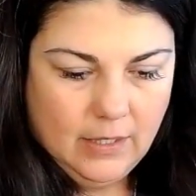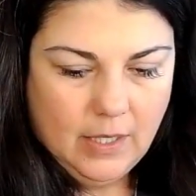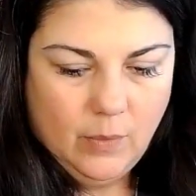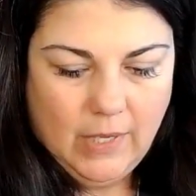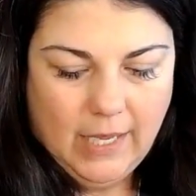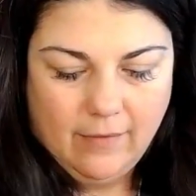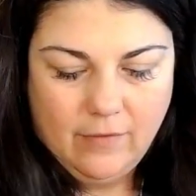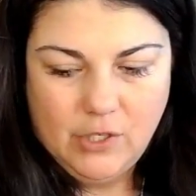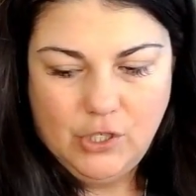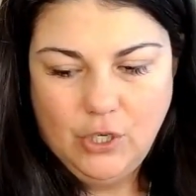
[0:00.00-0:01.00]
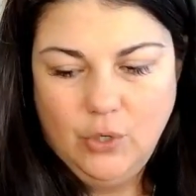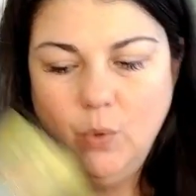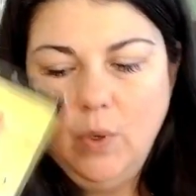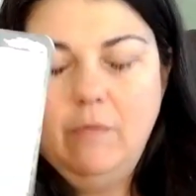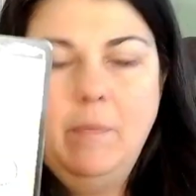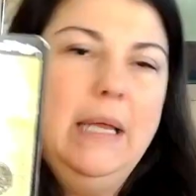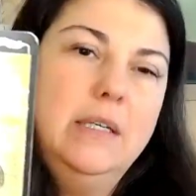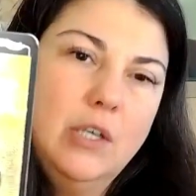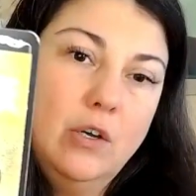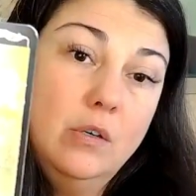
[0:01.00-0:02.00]
Then we have the Two of
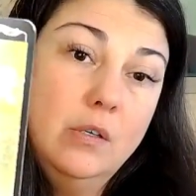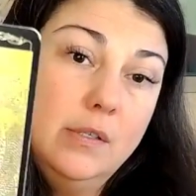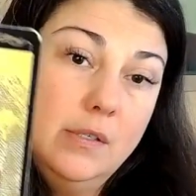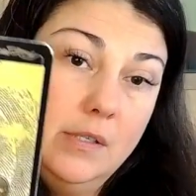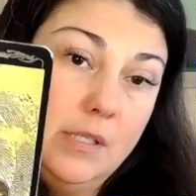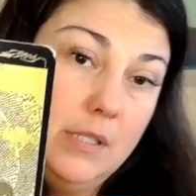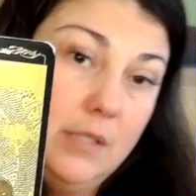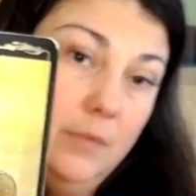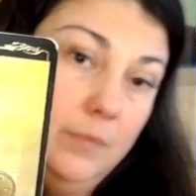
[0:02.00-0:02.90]
Pentacles.